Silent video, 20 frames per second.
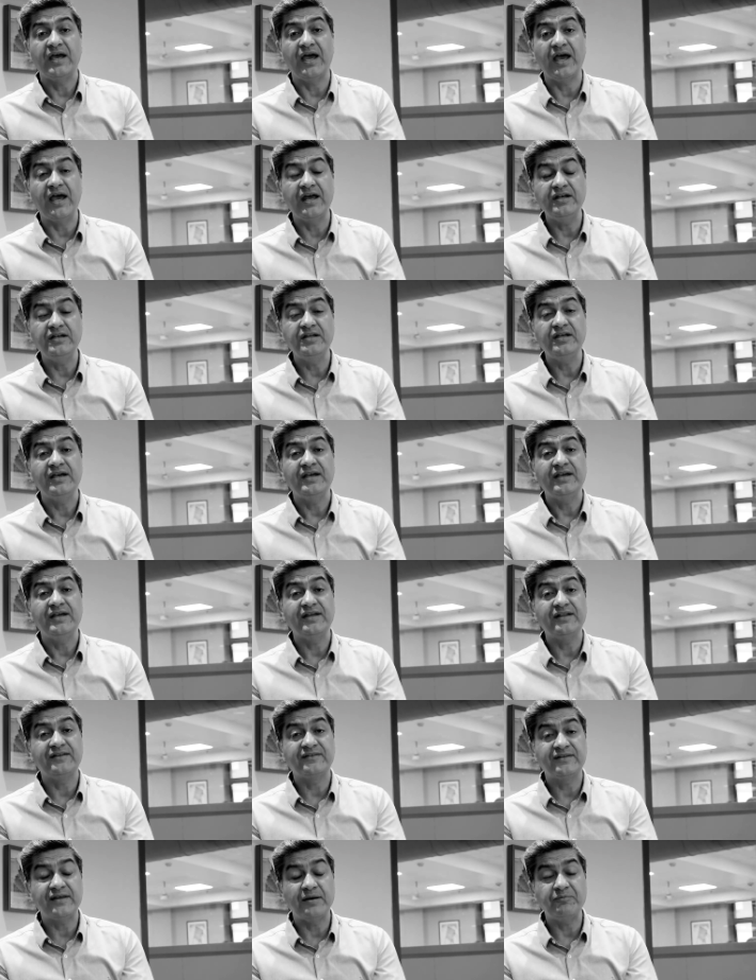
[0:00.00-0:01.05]
And
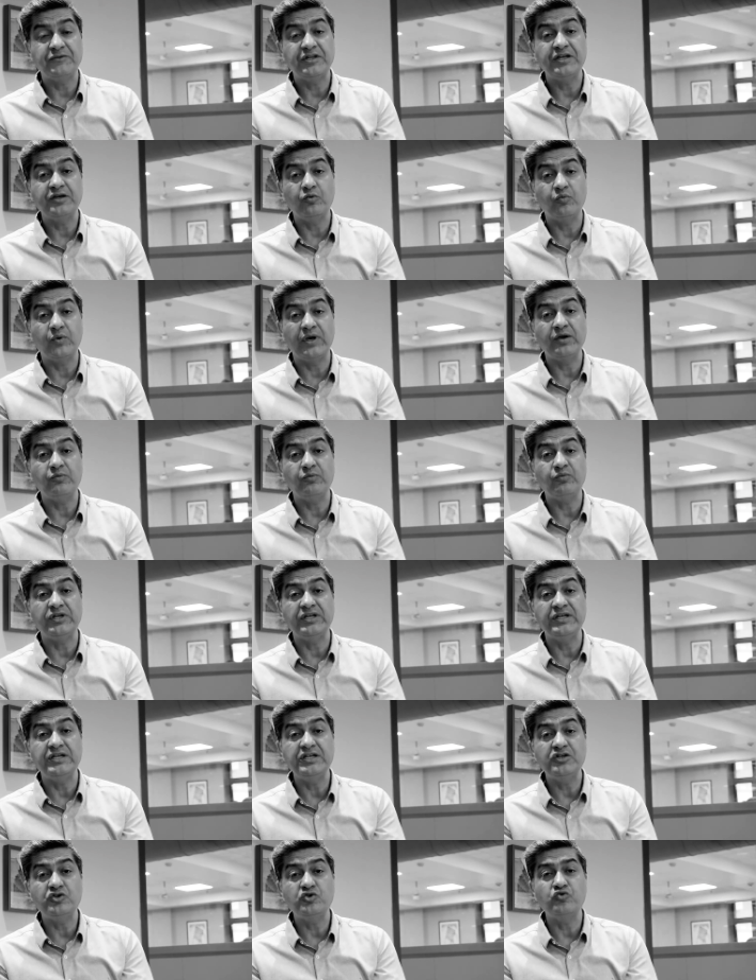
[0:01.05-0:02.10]
it's something where we
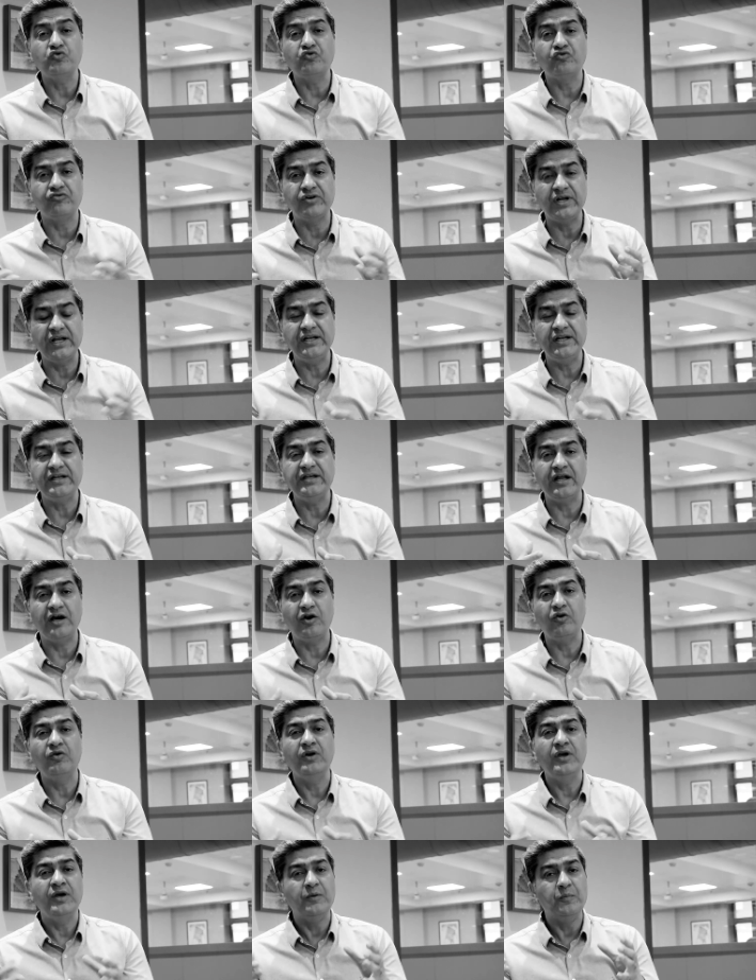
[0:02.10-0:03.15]
need to really
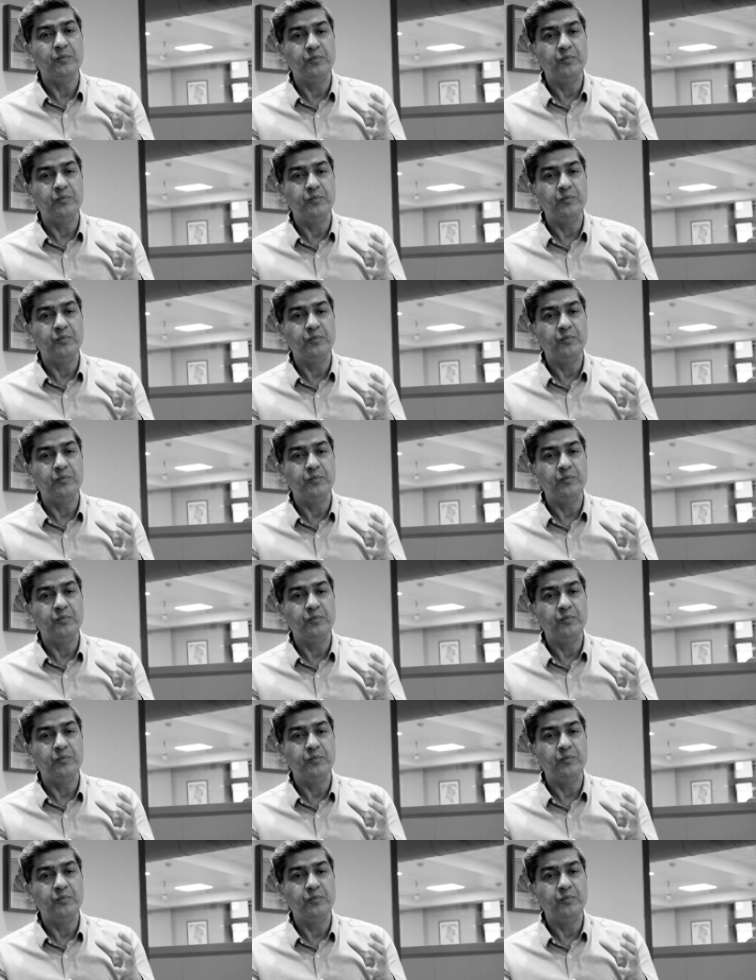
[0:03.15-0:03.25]
now